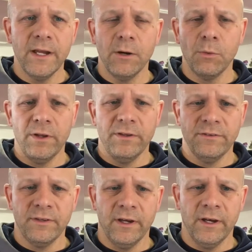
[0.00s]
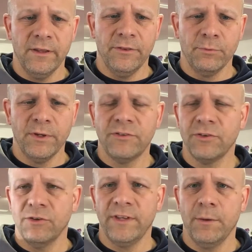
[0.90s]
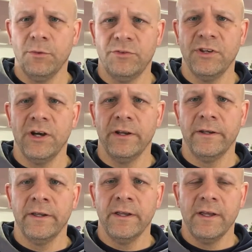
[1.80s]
was the research that was done